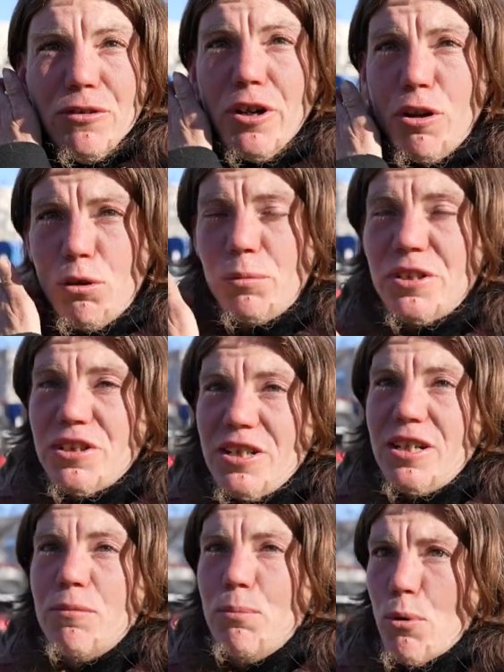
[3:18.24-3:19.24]
The homeless
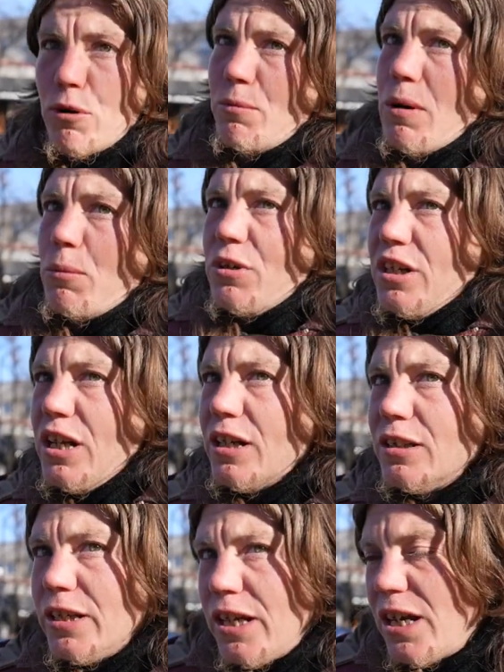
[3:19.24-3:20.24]
need a board member. They need
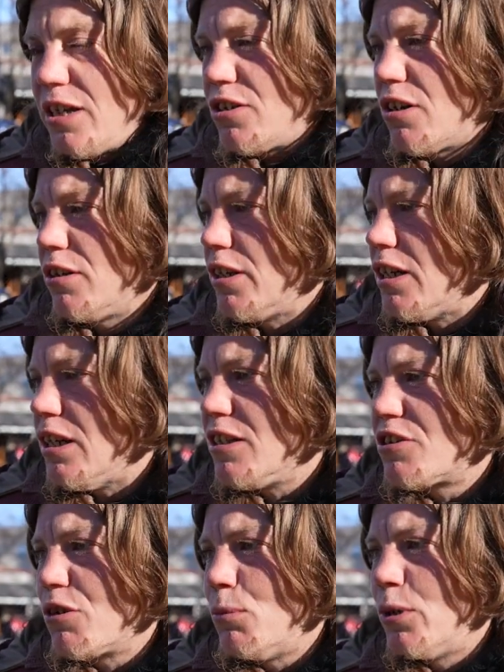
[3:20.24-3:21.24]
a liaison. They need
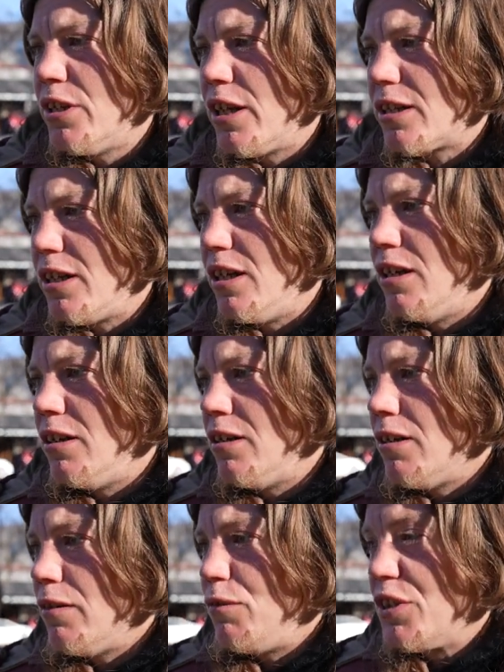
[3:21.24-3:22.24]
someone that
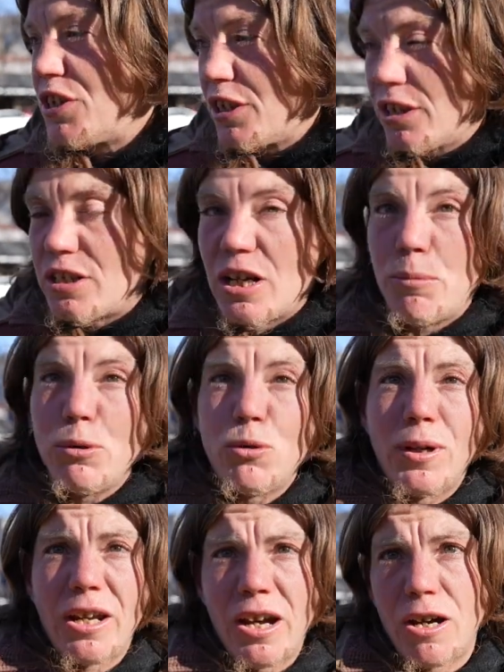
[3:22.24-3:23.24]
can facilitate
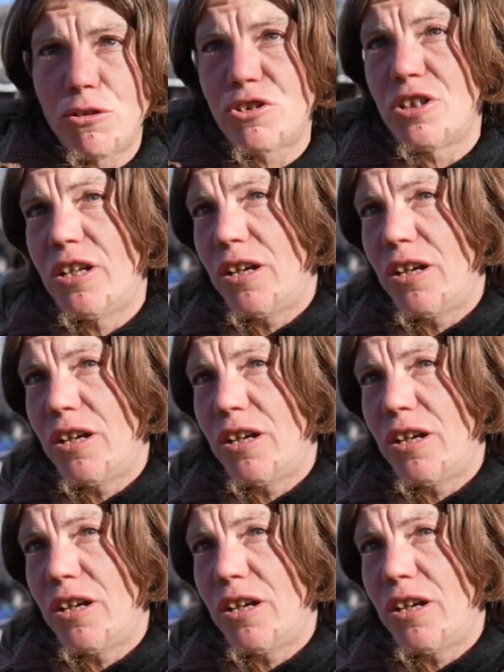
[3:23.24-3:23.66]
between housed and